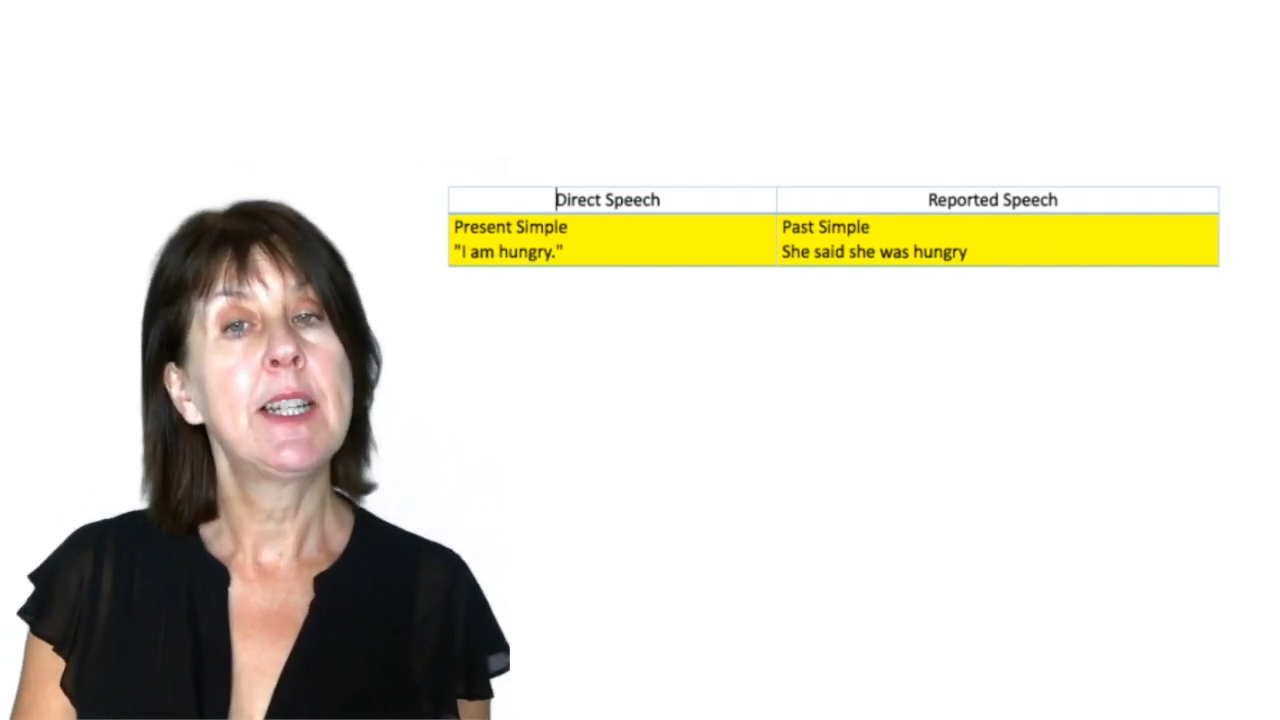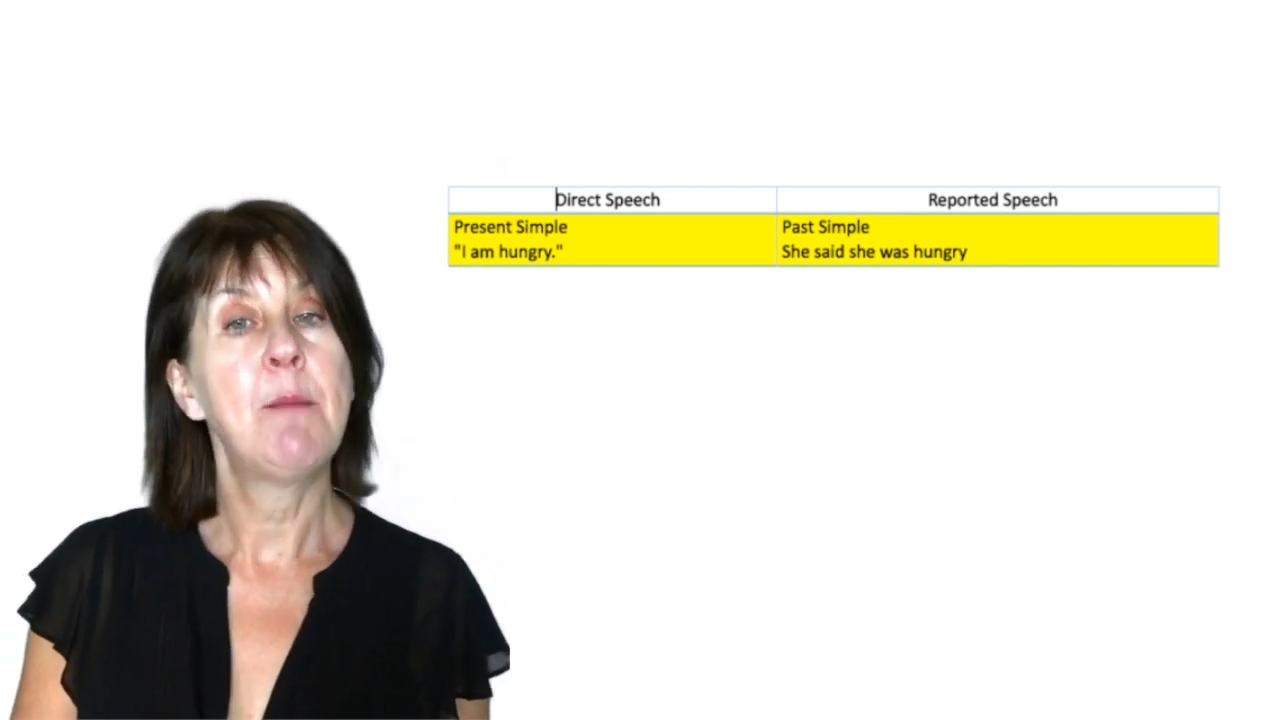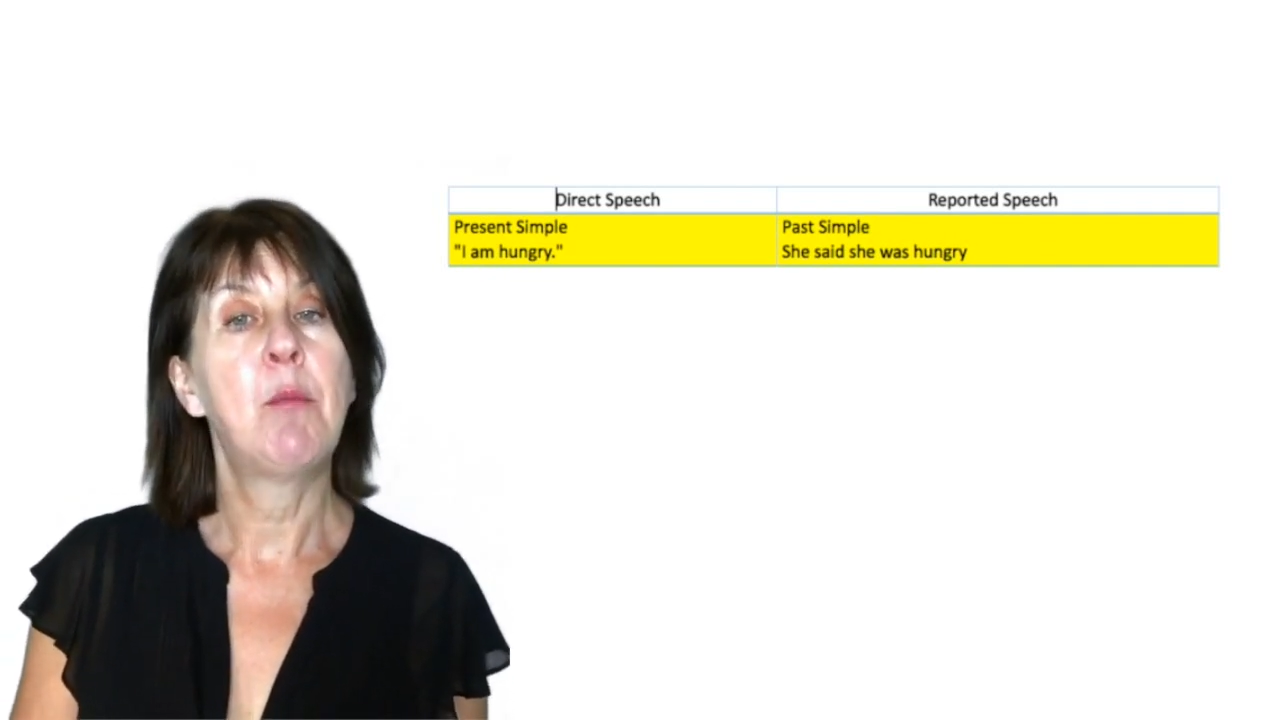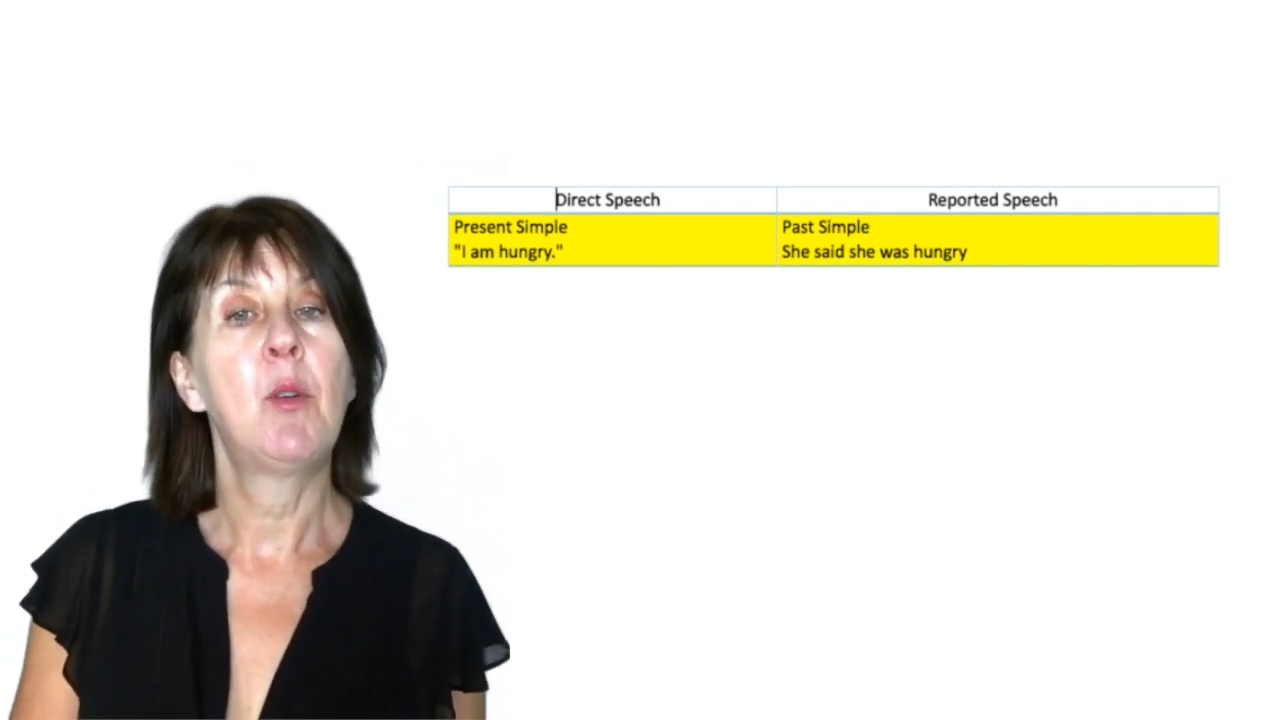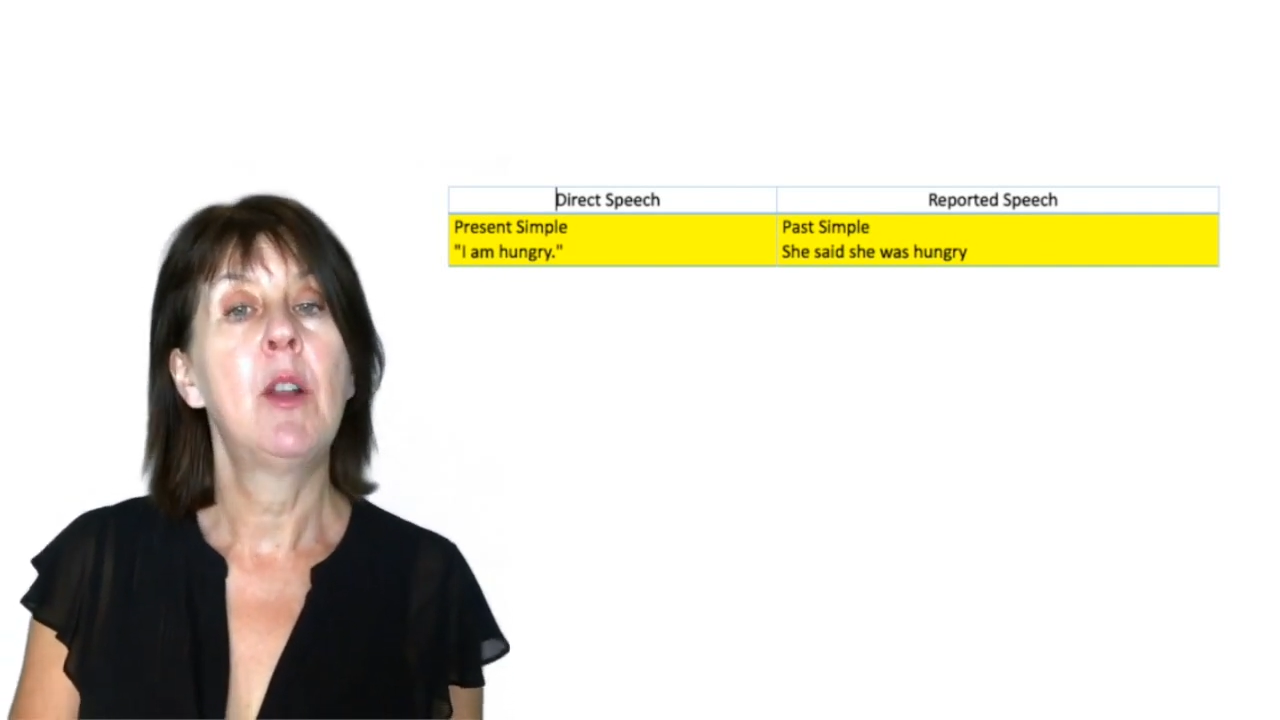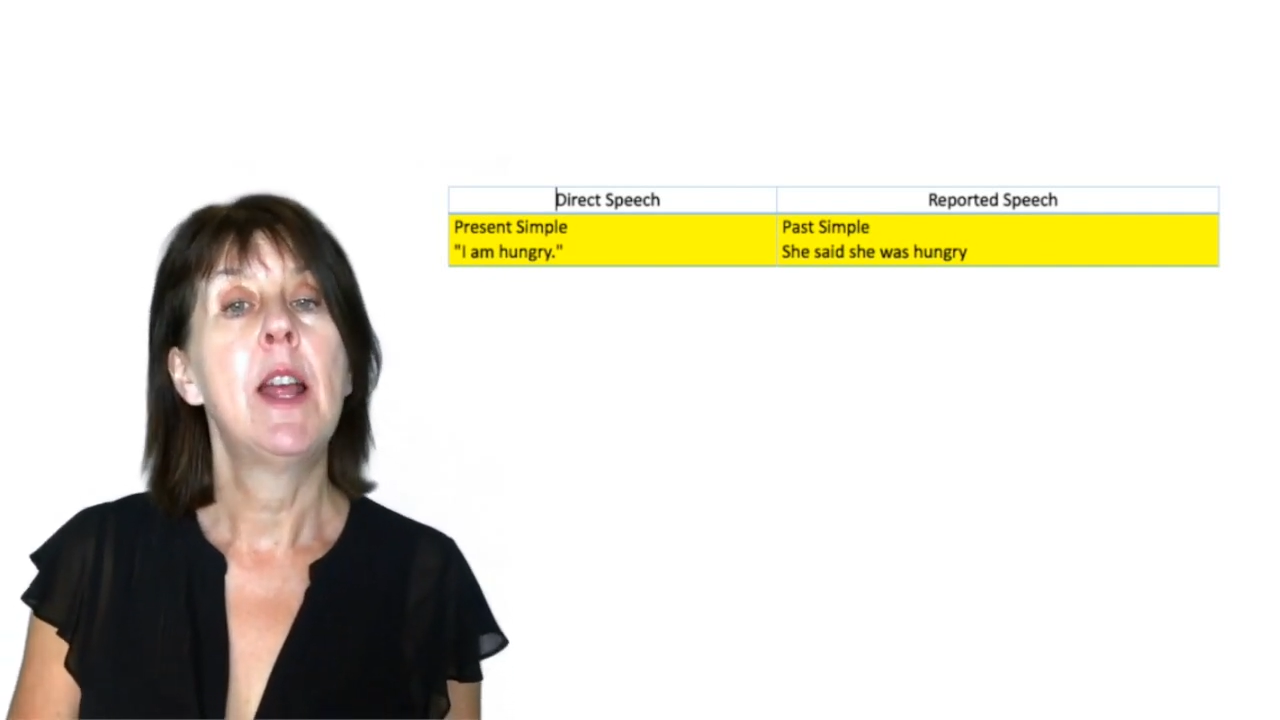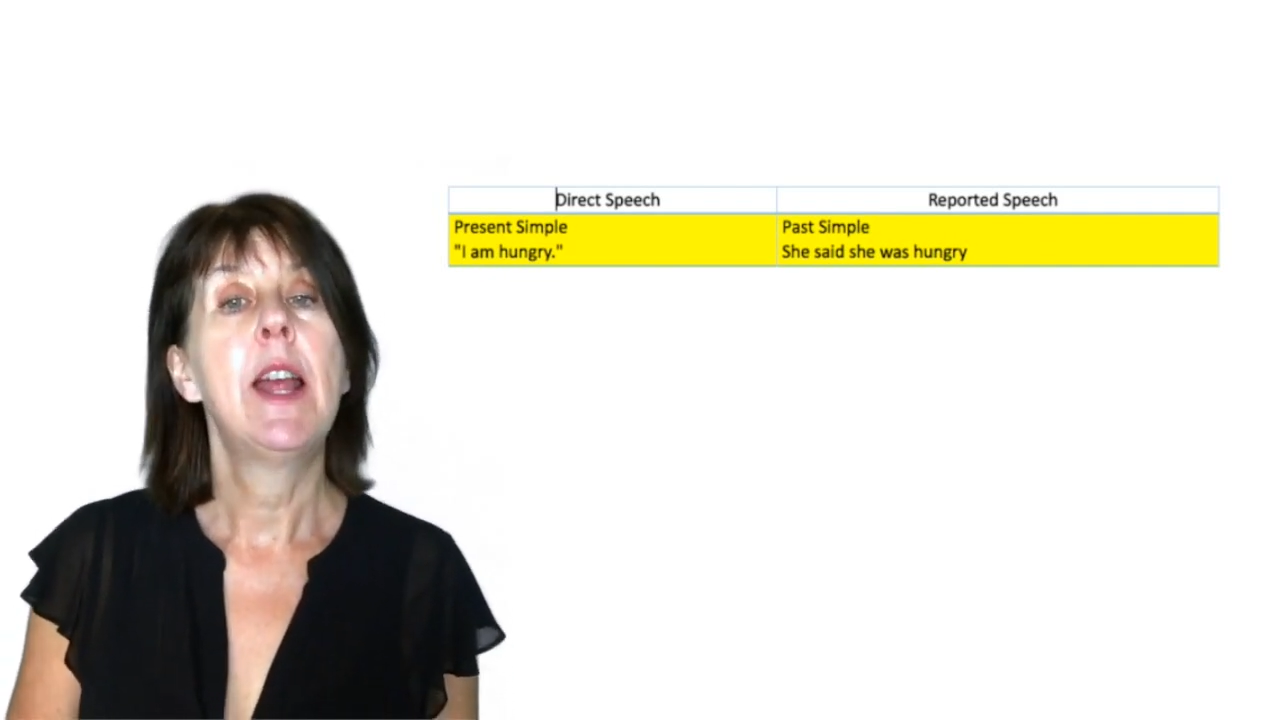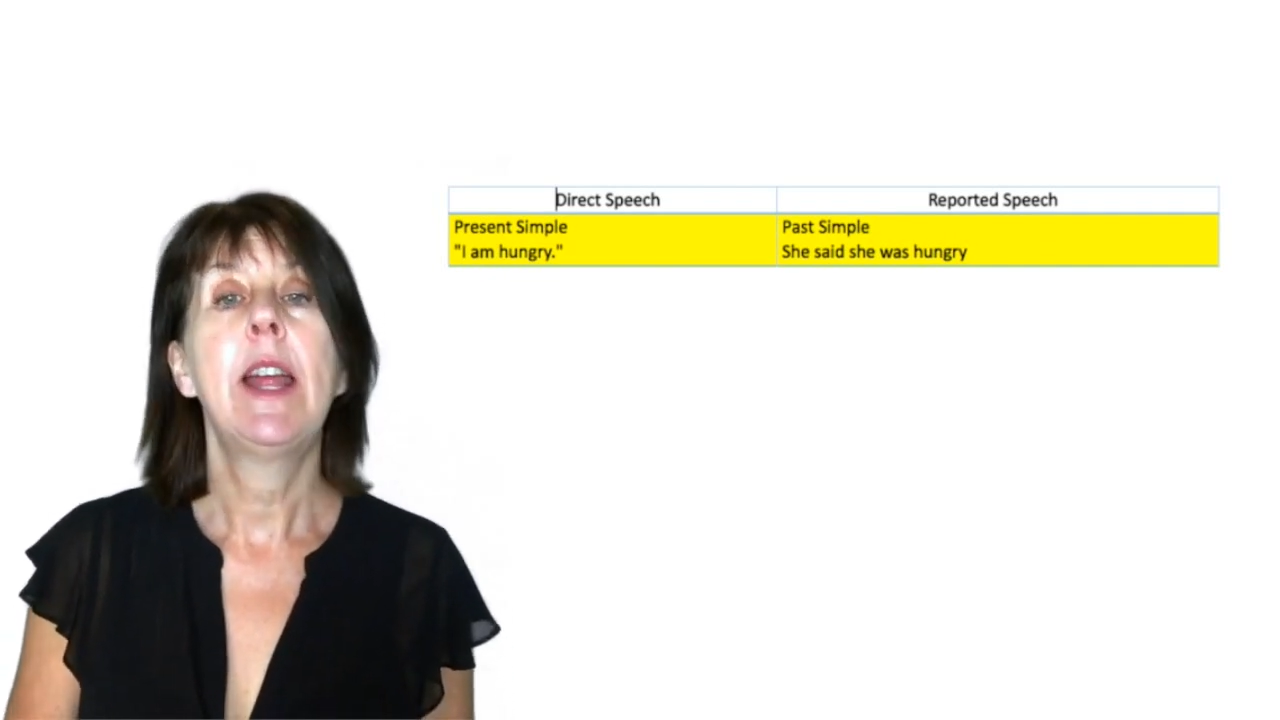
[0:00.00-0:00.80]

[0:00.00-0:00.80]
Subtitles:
simple